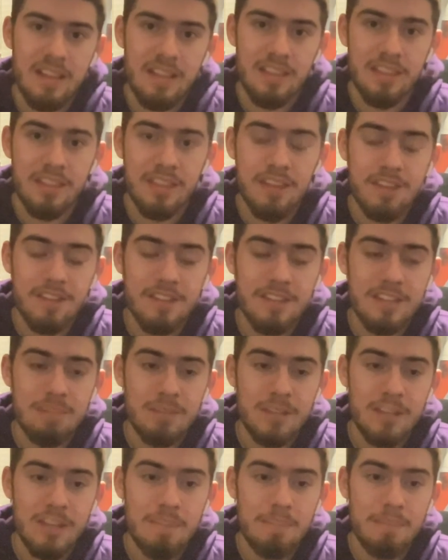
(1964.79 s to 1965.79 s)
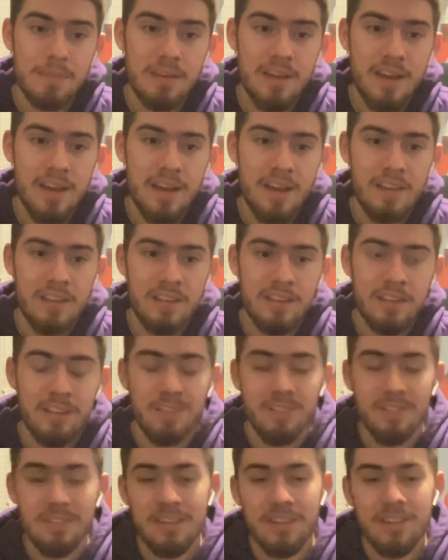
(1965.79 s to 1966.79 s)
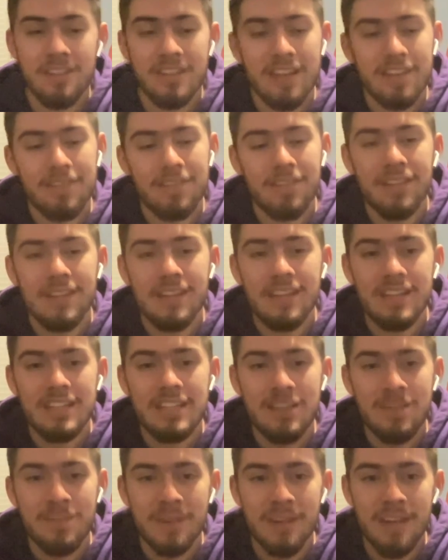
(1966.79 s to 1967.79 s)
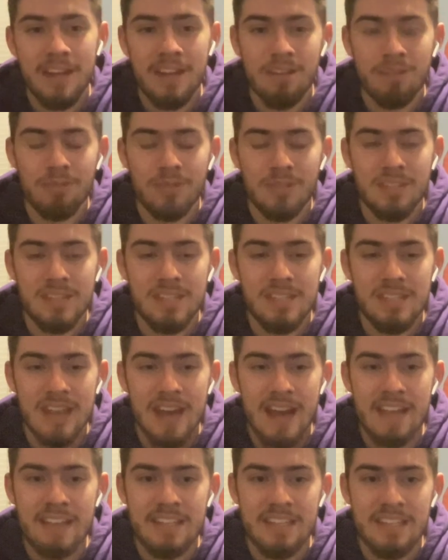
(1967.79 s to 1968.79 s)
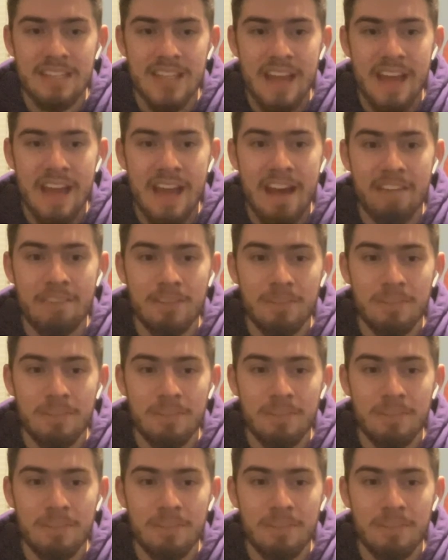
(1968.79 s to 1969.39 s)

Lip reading: They're a team to keep an eye on. They're definitely intimidating with the size that they have.